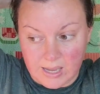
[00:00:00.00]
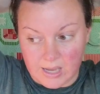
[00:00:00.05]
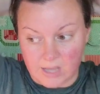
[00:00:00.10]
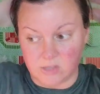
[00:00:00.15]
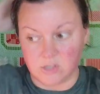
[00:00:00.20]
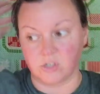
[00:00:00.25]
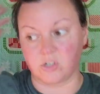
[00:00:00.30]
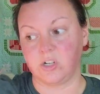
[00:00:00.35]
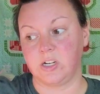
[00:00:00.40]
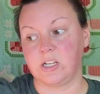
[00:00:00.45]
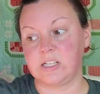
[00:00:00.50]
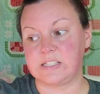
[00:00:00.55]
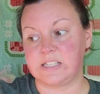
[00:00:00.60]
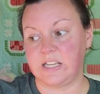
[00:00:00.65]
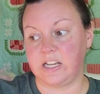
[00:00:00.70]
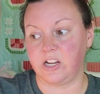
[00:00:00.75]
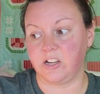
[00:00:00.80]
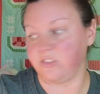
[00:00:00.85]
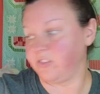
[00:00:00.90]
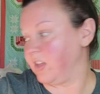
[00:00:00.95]
and you're going to
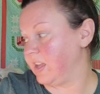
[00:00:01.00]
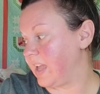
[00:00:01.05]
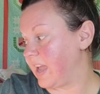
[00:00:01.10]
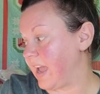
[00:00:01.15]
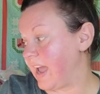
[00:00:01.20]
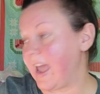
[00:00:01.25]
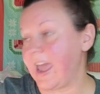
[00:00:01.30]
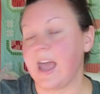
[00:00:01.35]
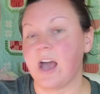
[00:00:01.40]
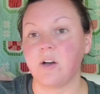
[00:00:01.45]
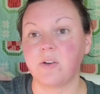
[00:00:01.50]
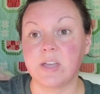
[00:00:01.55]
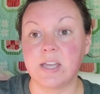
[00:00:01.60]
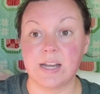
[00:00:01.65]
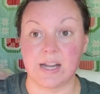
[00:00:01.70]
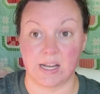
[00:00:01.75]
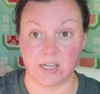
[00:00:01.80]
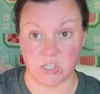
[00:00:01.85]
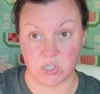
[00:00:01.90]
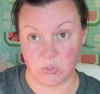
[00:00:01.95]
sit here and think, how can
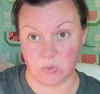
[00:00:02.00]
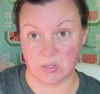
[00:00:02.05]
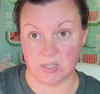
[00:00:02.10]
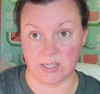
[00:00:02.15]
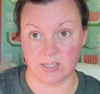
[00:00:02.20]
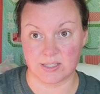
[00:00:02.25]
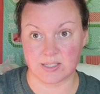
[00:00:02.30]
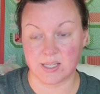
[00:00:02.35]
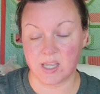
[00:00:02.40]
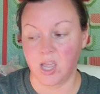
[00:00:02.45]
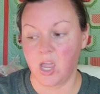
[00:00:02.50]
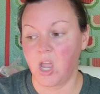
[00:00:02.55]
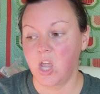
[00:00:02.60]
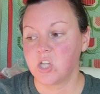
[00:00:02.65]
I do this?